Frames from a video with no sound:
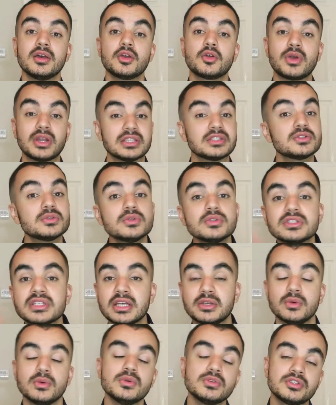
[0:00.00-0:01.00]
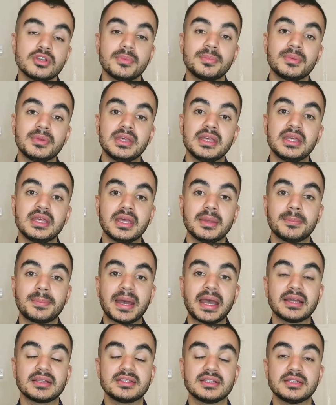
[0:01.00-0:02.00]
Credit scores can also be
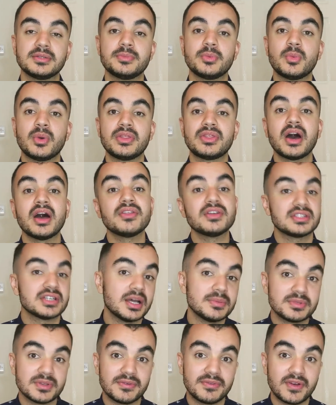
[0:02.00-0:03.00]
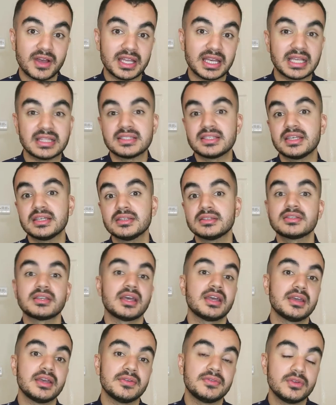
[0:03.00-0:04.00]
impacted with other types of financing,
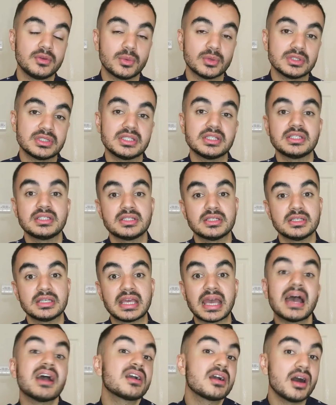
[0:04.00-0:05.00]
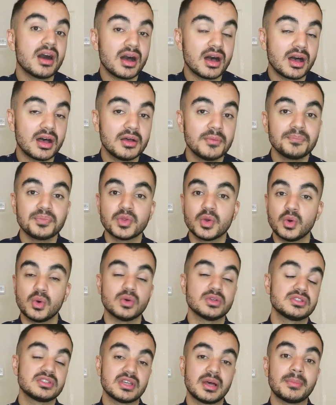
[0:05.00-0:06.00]
say if you wanted to get a car
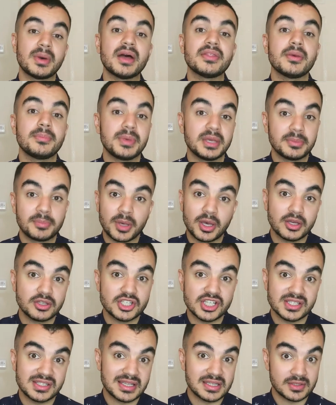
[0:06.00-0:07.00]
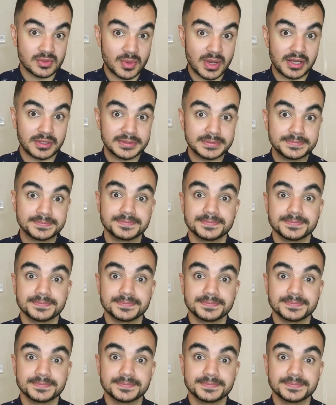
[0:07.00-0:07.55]
or some other big purchase as well.